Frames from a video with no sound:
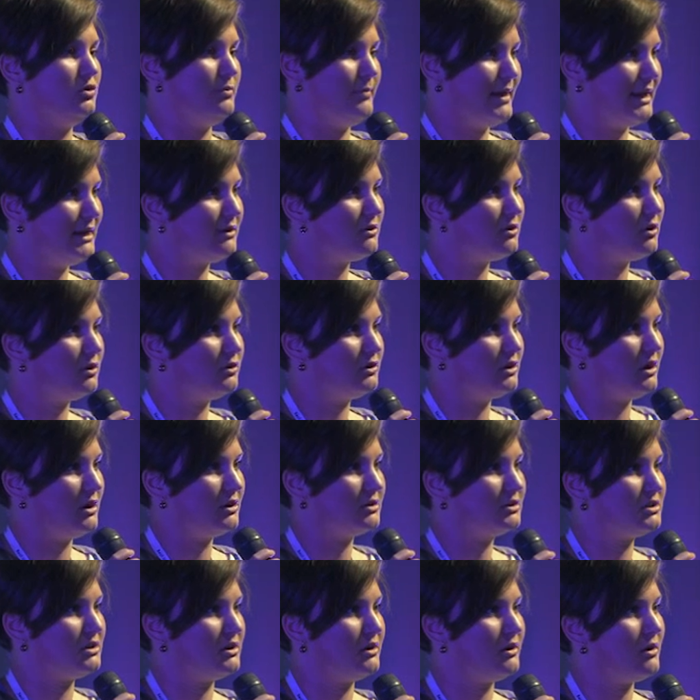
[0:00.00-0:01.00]
the medical
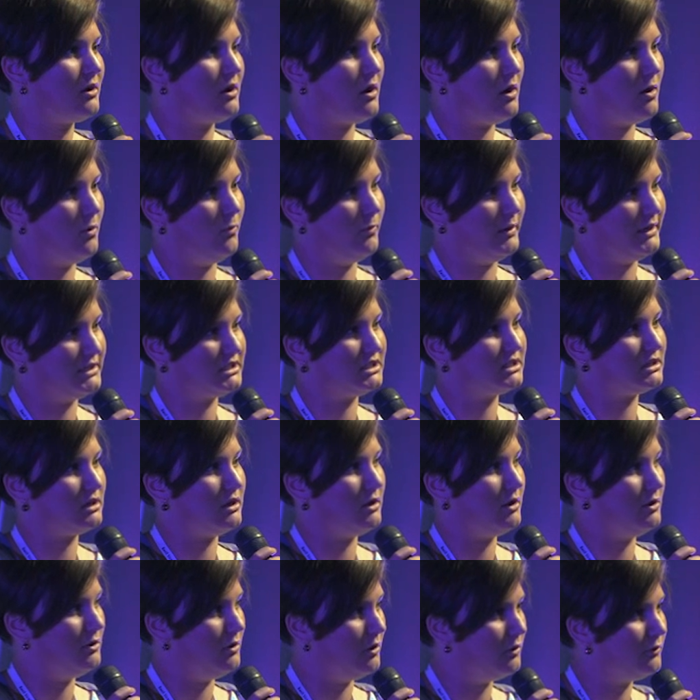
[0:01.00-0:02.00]
doctor on which
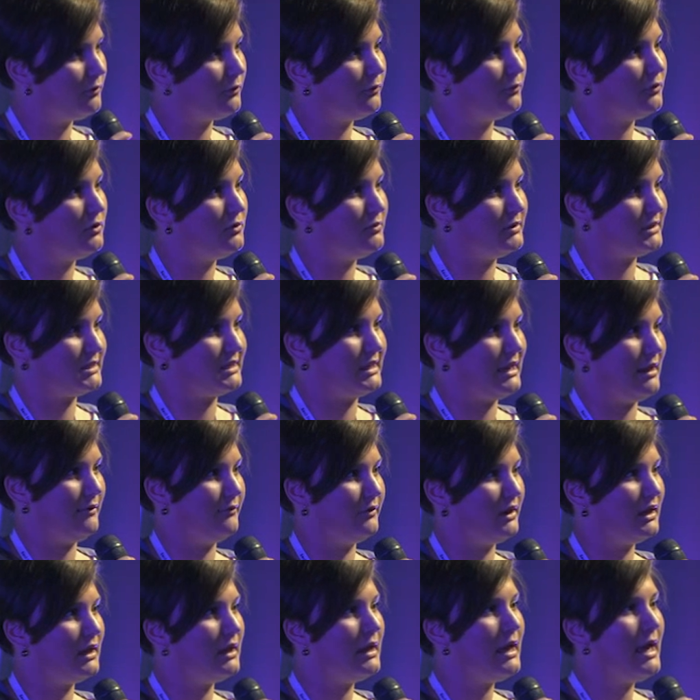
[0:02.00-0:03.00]
an overview is
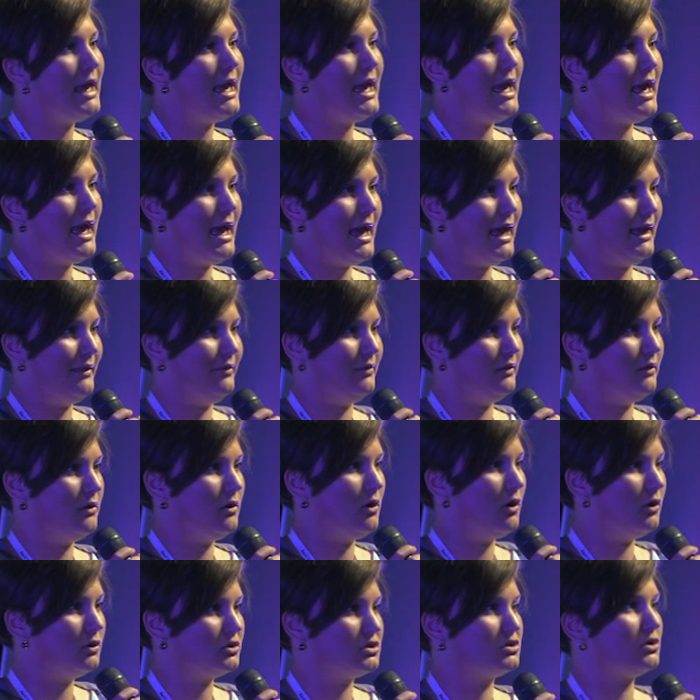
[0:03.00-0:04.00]
given, And
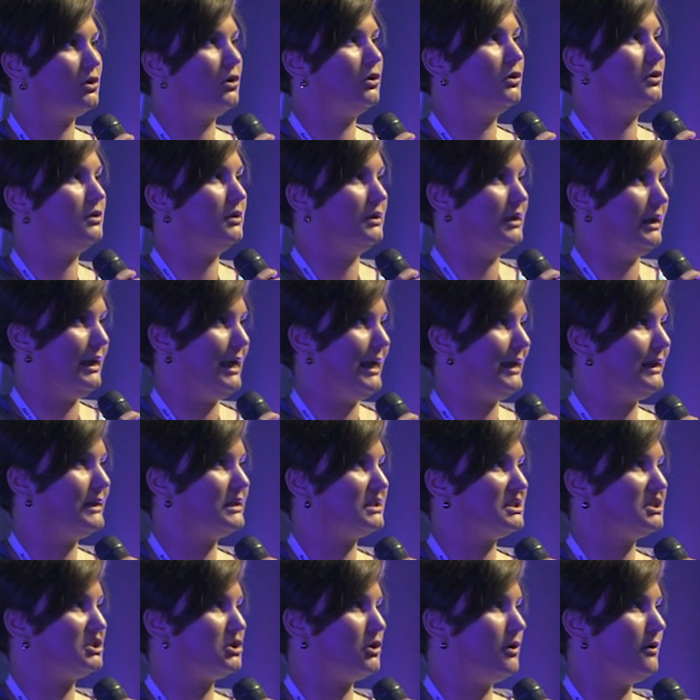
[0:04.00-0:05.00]
also the link
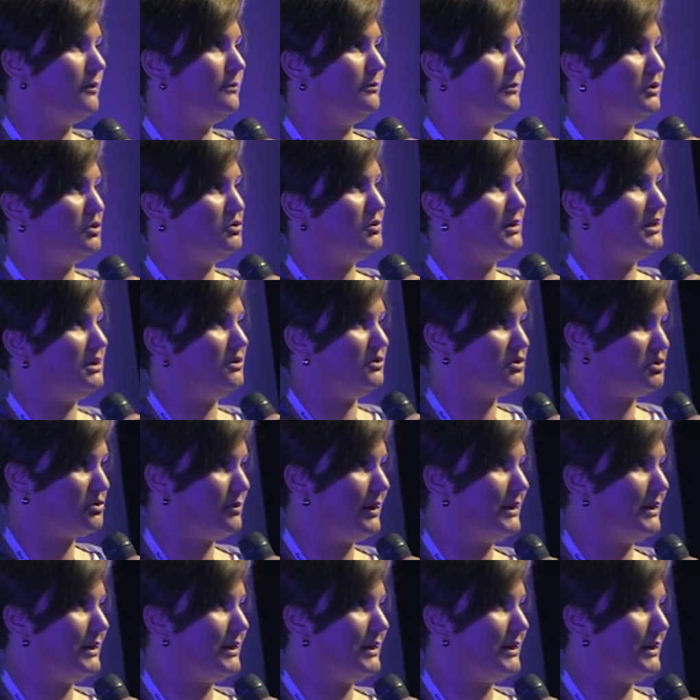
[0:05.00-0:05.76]
is shown between those